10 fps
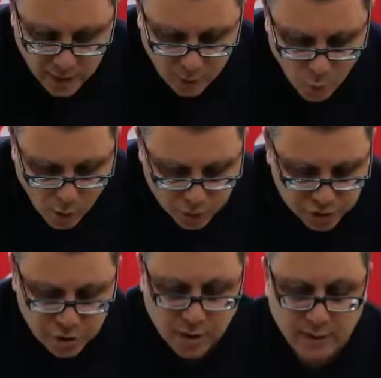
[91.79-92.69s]
that a
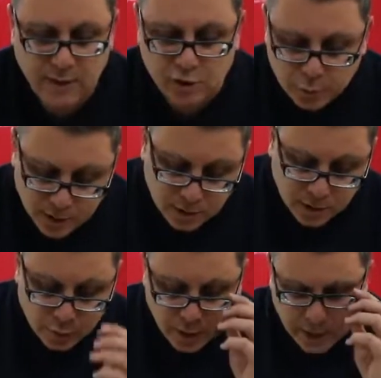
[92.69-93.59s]
wash. That should be
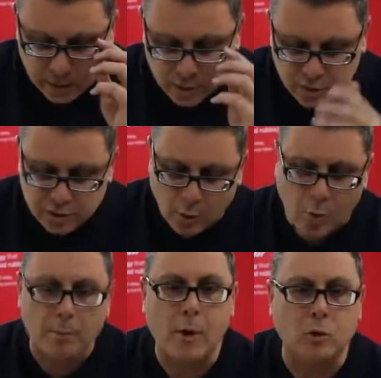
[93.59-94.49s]
cleaned regularly because you don't
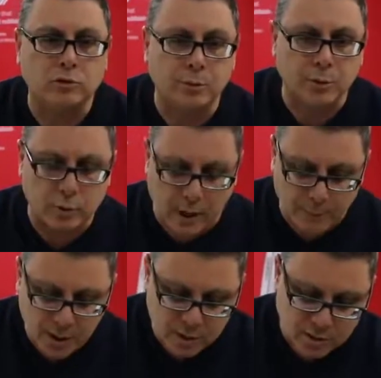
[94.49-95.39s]
want mold to build
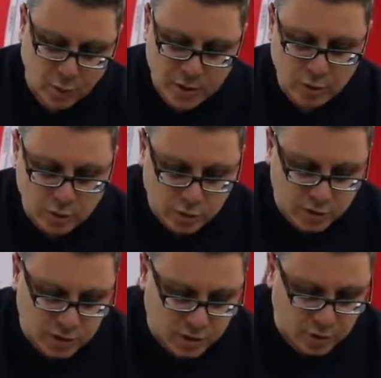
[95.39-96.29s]
up. So when you're
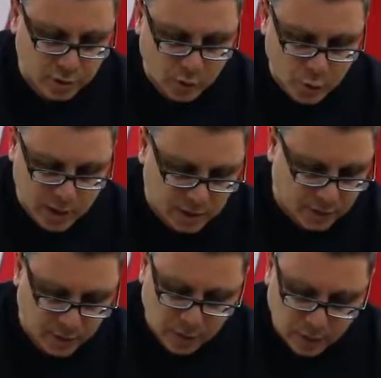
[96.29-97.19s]
using it during the week, if
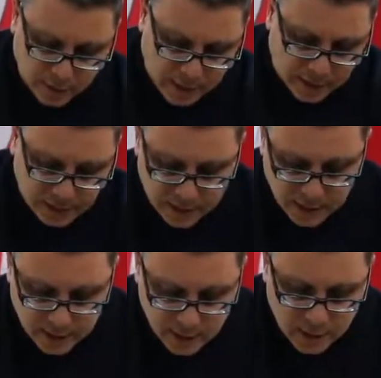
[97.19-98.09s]
you've got a lot of gunk in
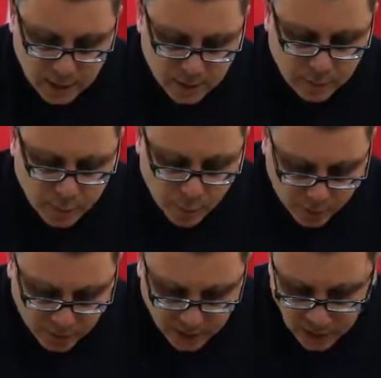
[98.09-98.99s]
there, remove the